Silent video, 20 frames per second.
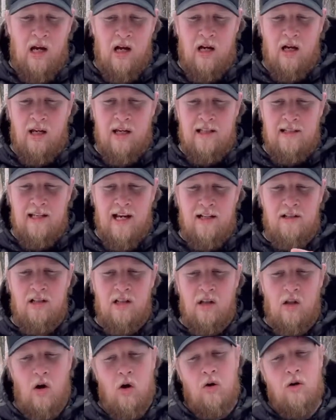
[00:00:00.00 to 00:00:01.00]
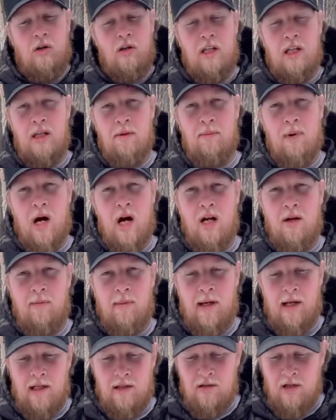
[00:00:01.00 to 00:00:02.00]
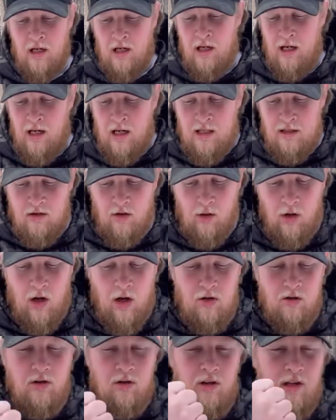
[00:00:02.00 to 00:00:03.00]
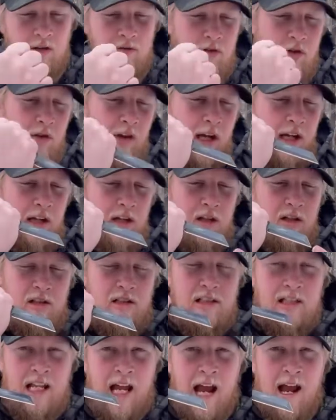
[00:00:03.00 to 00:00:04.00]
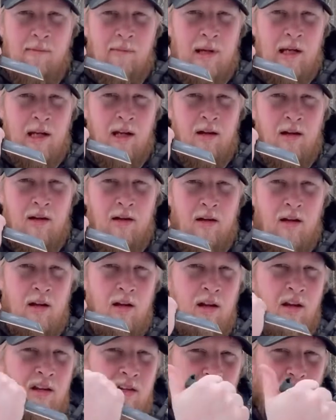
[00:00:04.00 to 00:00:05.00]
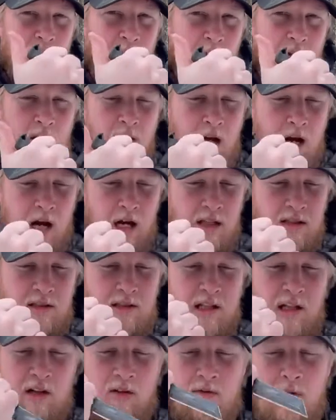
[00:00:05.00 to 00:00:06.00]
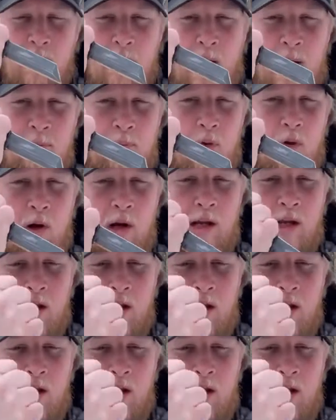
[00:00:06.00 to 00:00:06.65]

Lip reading: it's actually longer than the bottom edge. So it also gives you that good stabbing still from that point,